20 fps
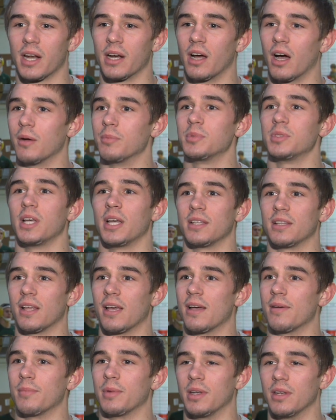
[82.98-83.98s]
kind of upset
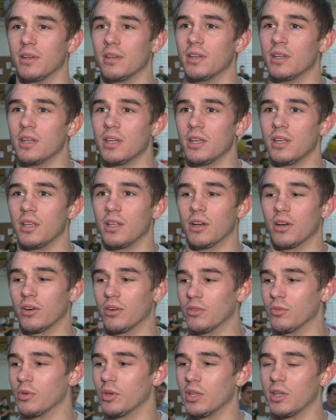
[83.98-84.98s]
them and you
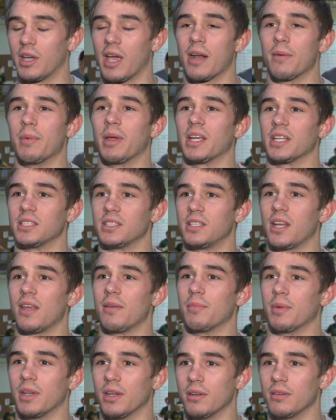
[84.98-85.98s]
know, really kind of make a
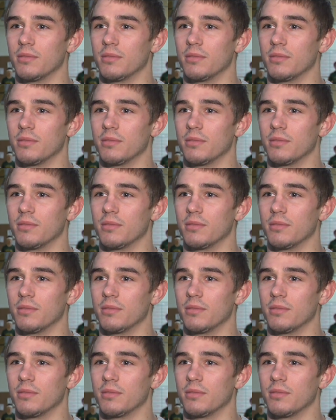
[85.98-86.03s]
statement.